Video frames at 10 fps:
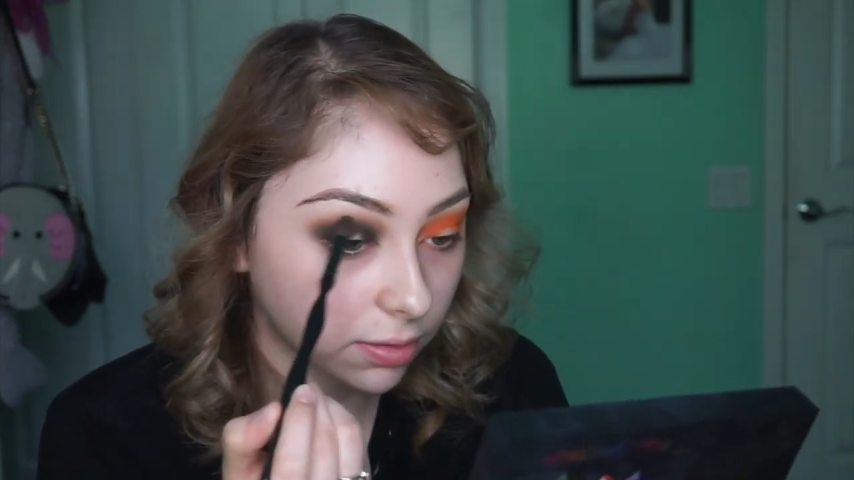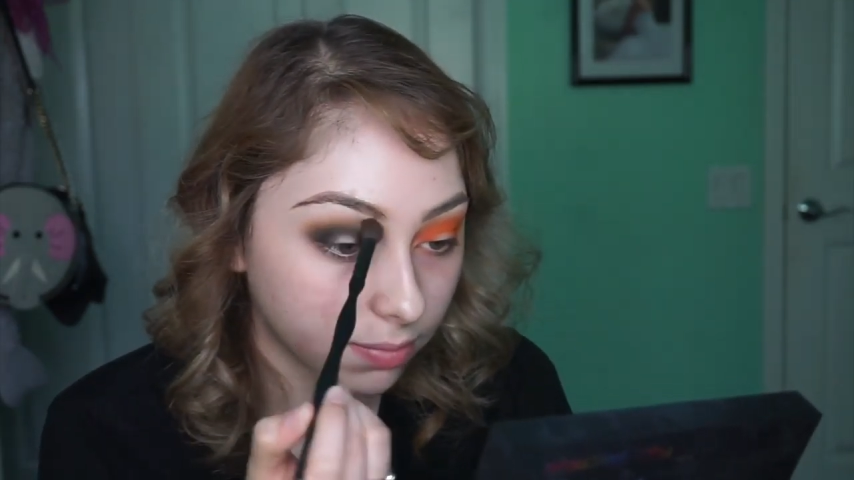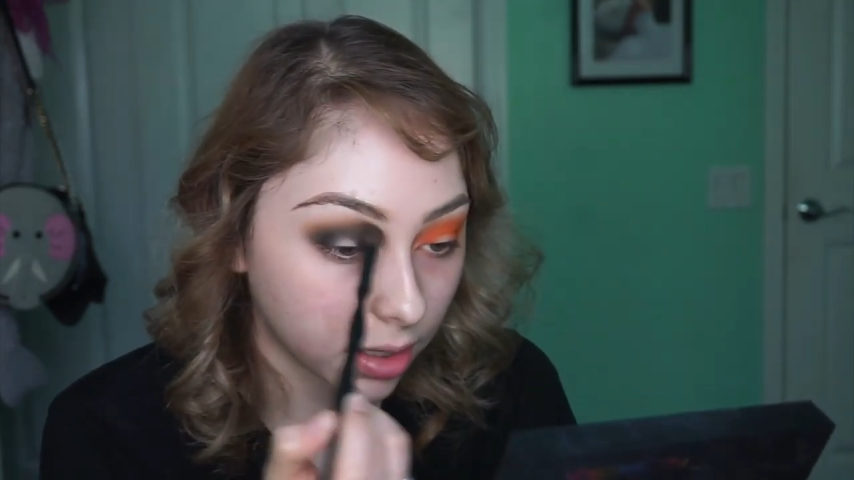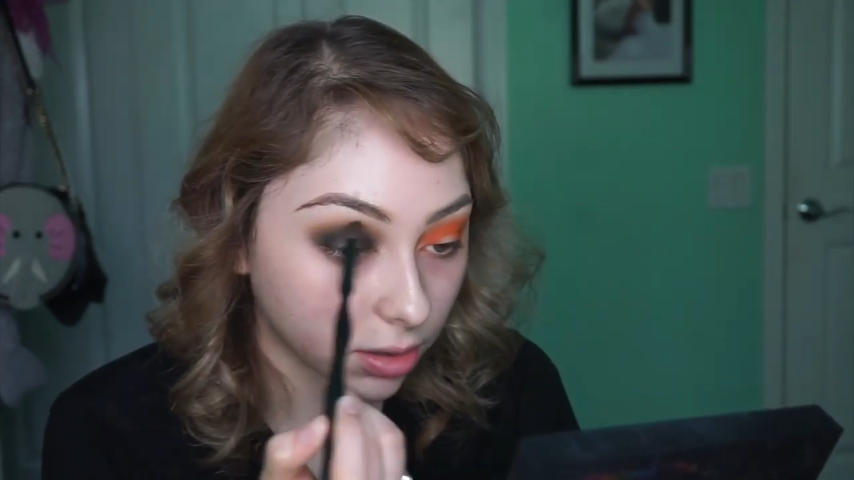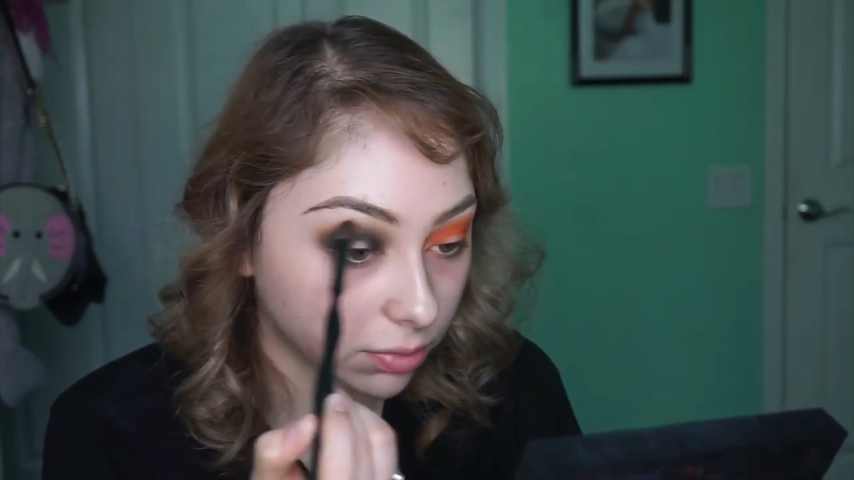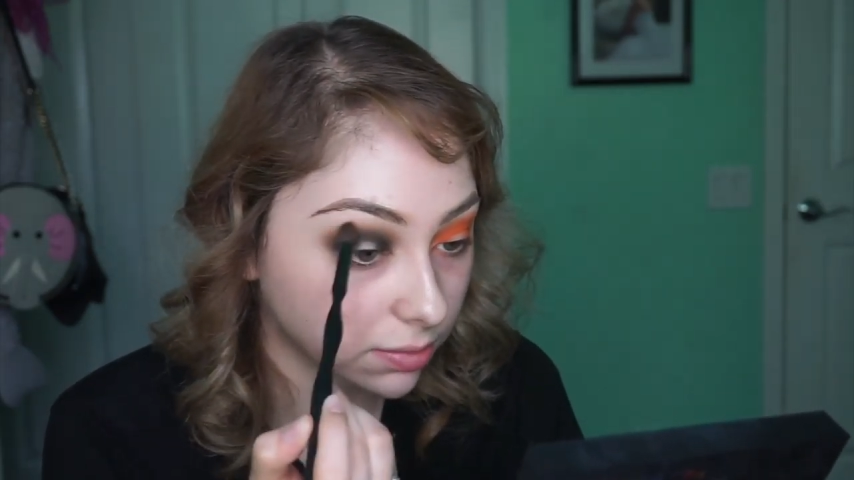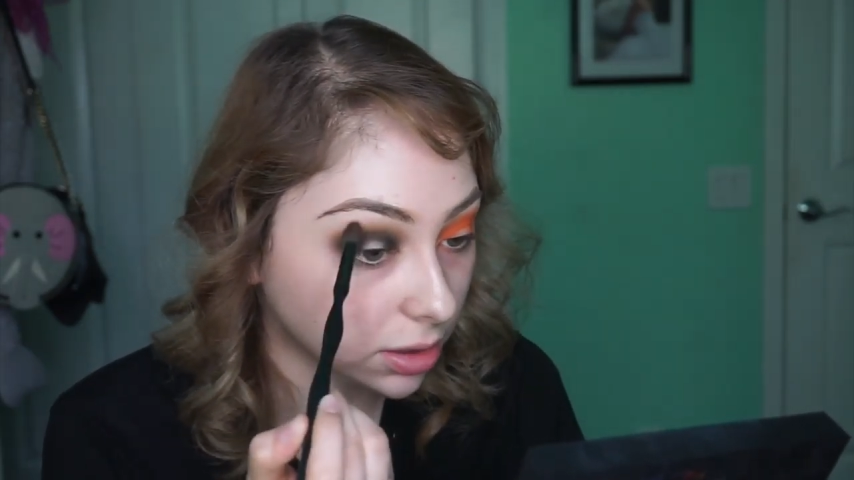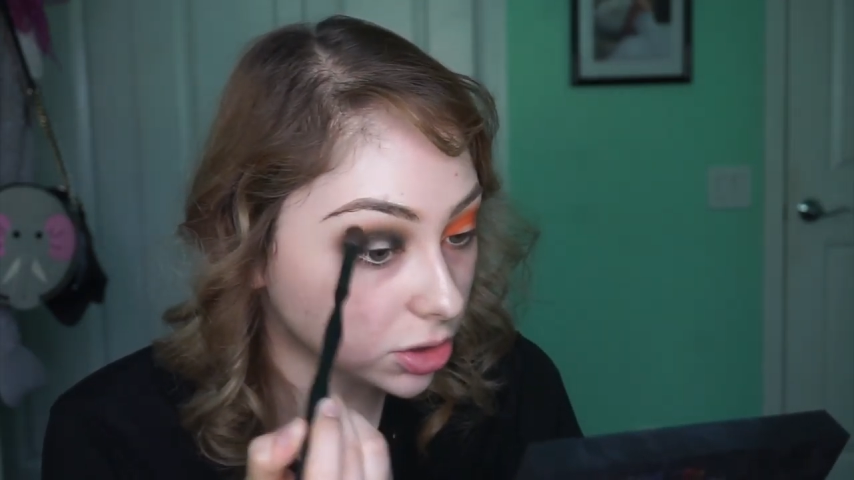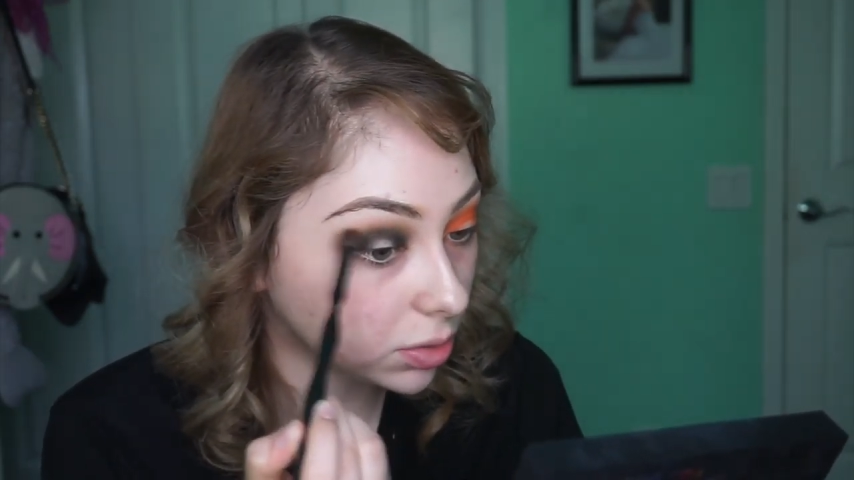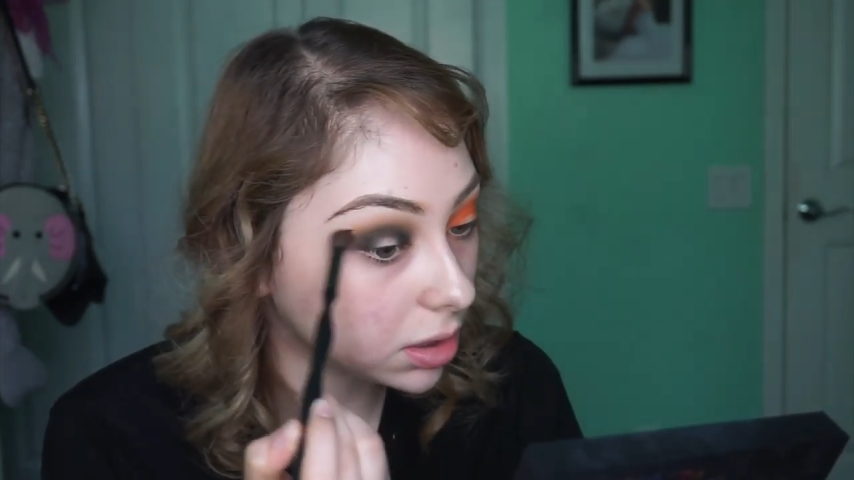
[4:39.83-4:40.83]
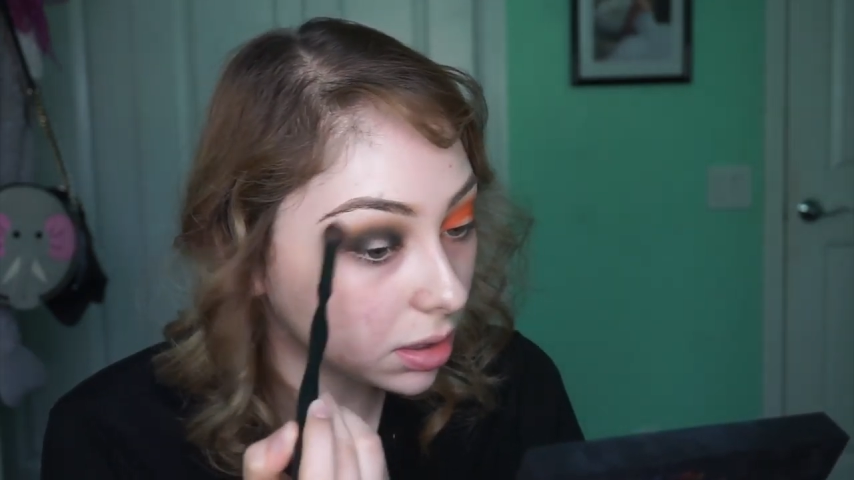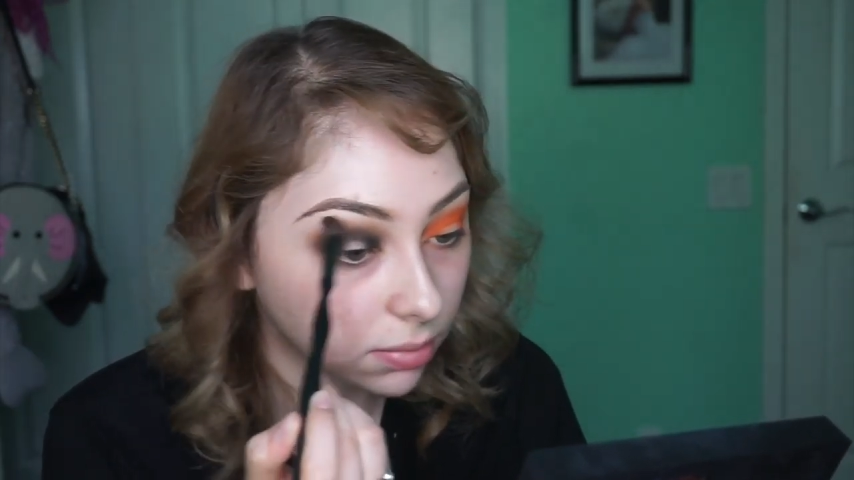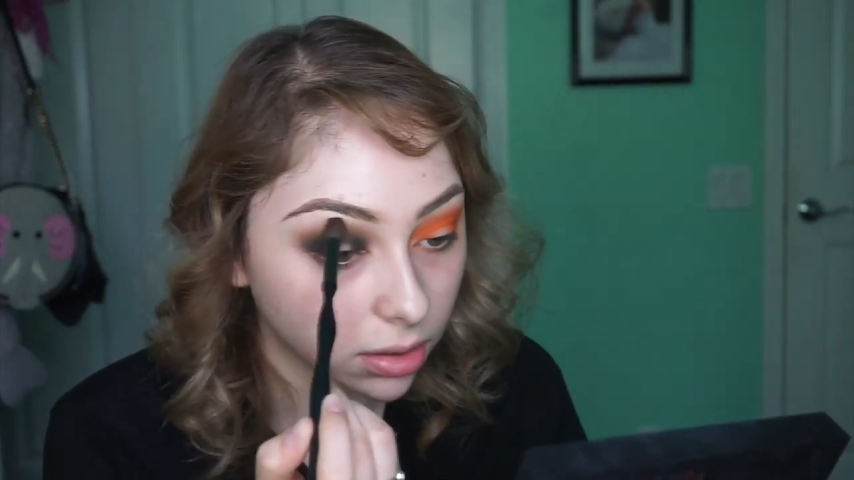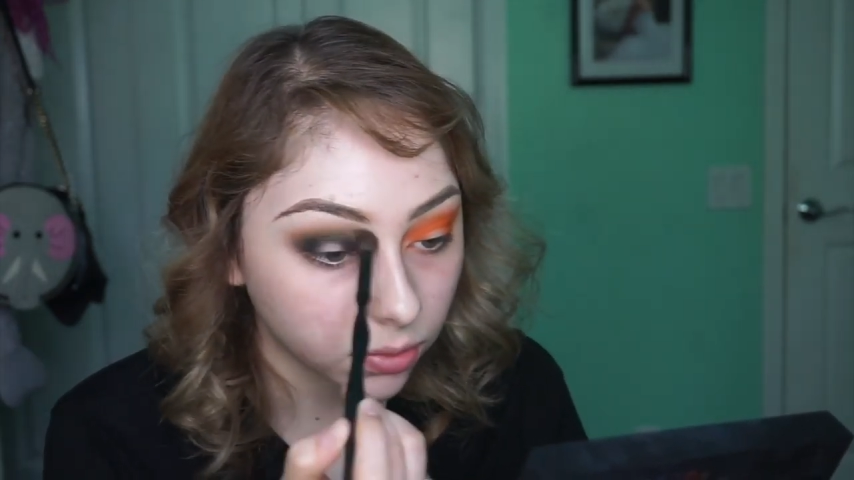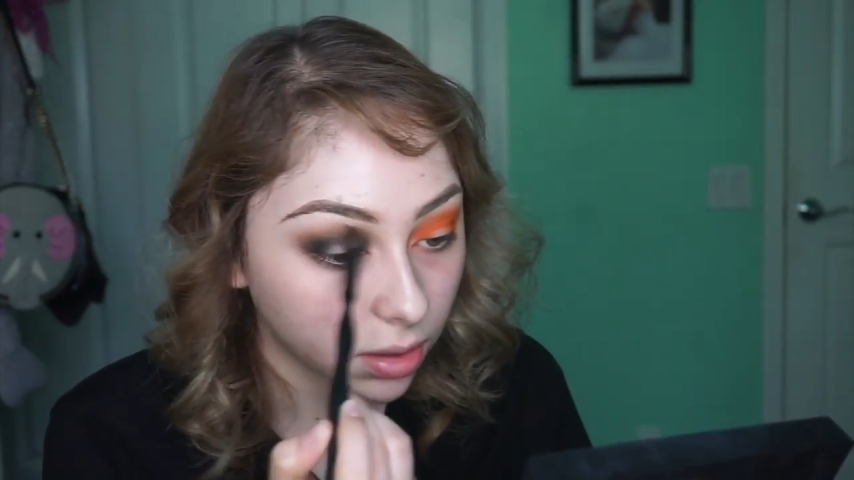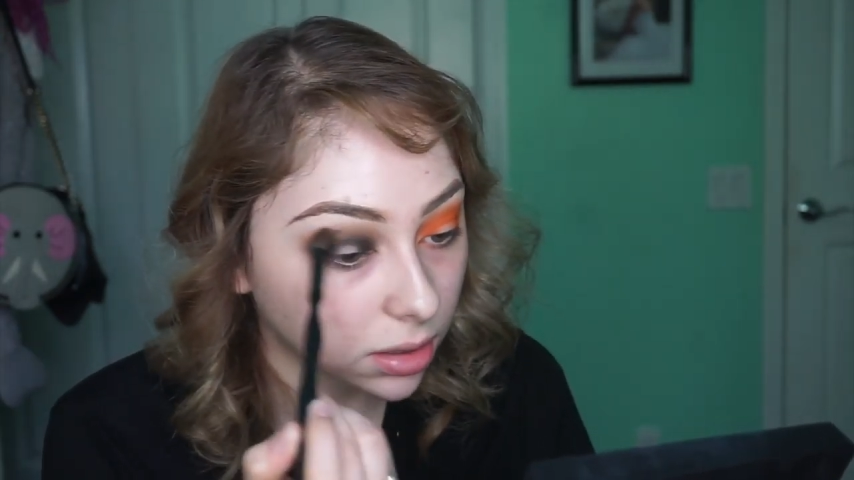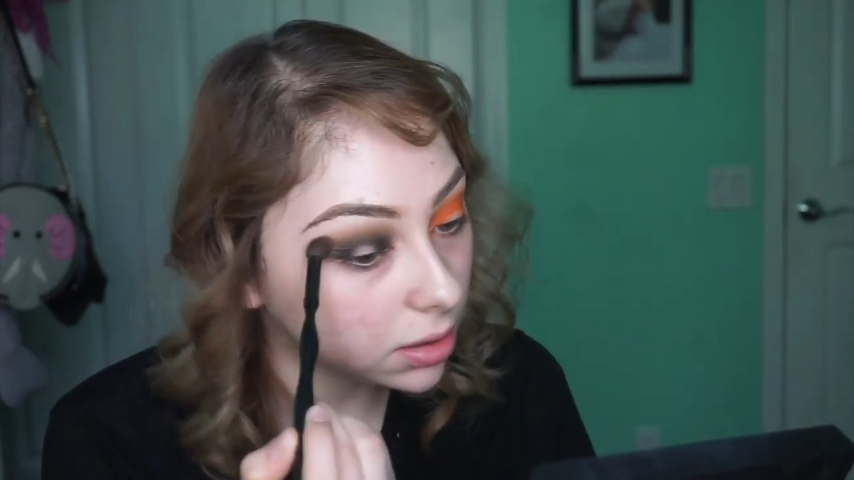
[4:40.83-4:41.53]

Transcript: kind of blending it, making sure